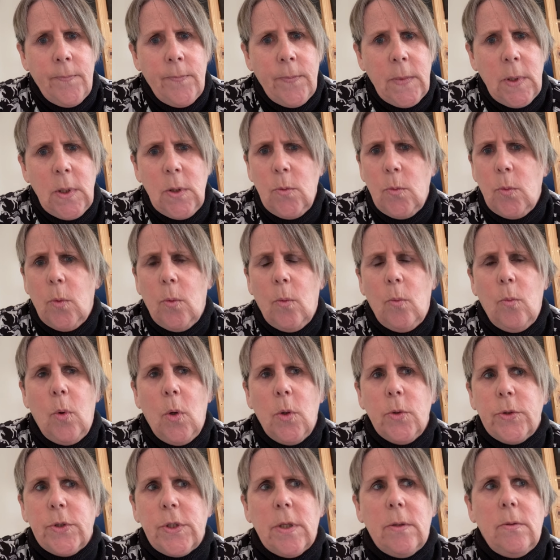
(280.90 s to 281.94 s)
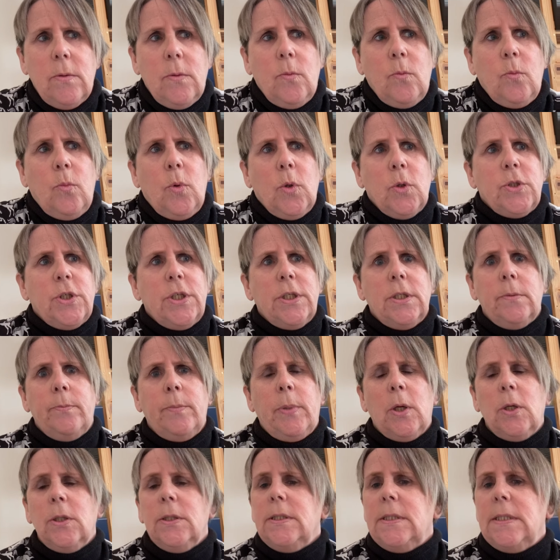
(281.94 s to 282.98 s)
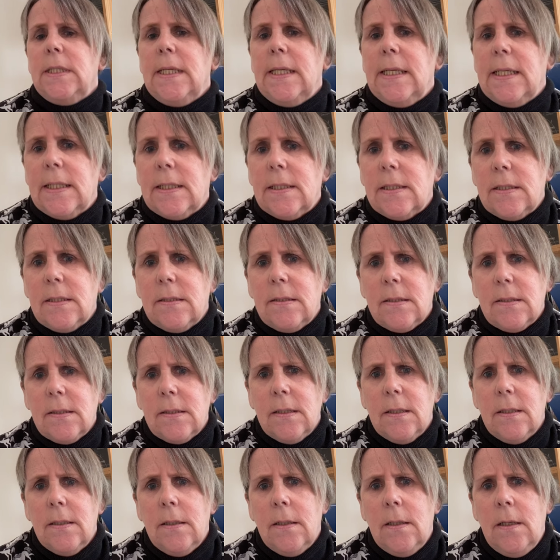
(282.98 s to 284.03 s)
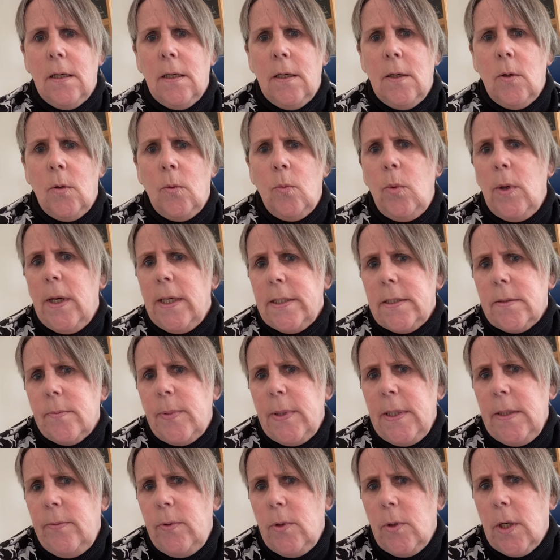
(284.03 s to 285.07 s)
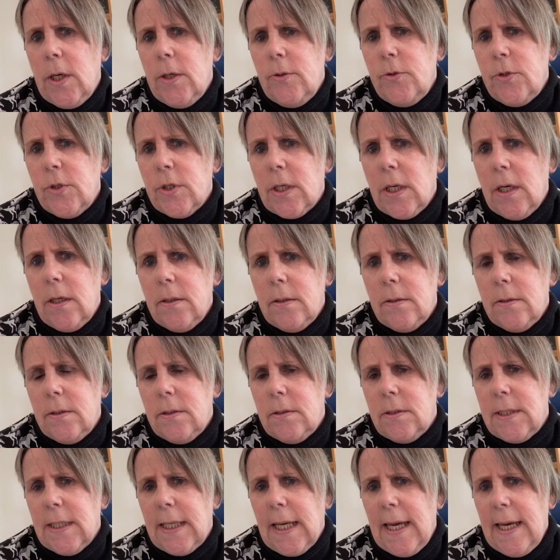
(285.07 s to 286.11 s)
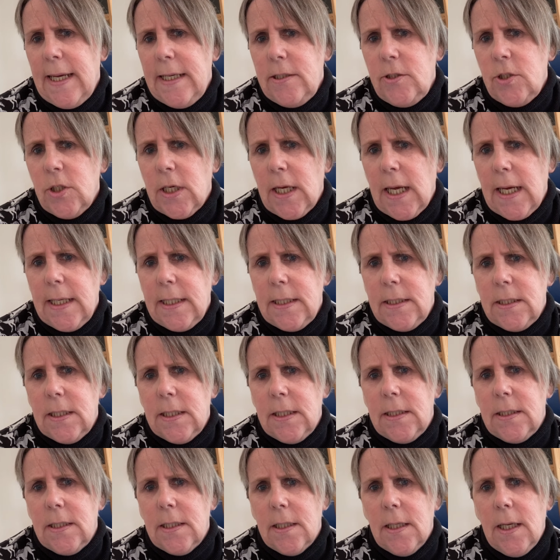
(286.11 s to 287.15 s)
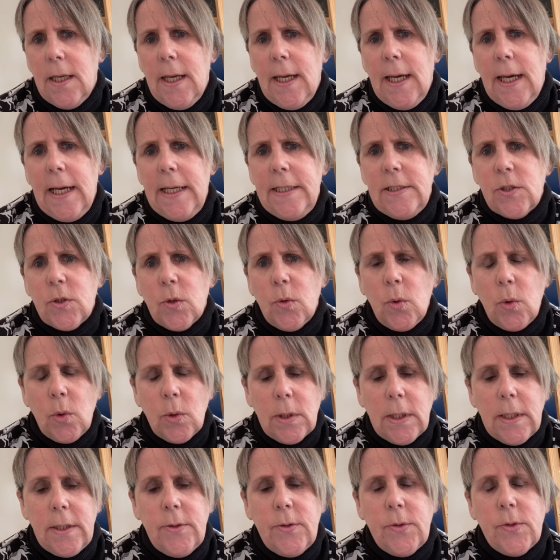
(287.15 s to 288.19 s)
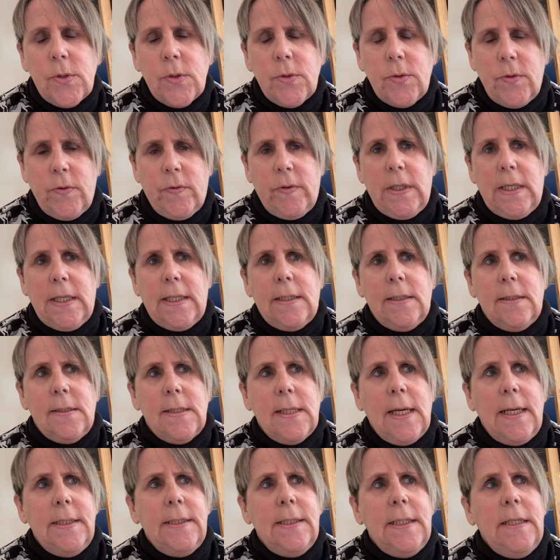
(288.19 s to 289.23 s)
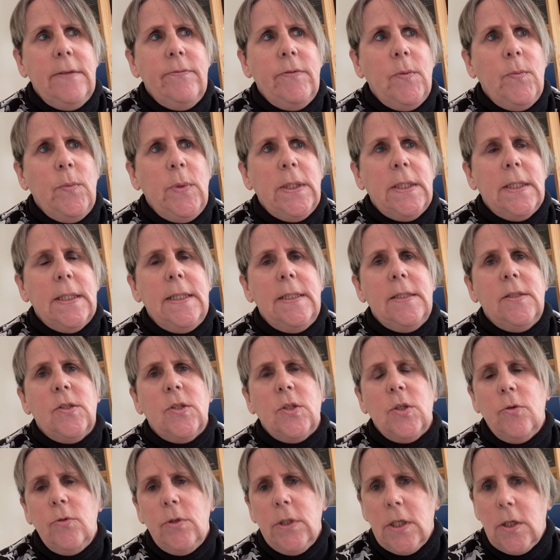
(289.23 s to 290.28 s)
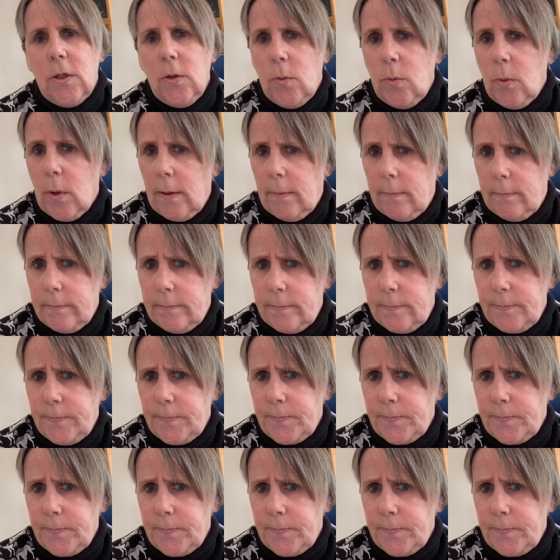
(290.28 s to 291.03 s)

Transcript: You know, what are the politics? Where do people go to get educated? It's all those sort of things. And even with the historical one,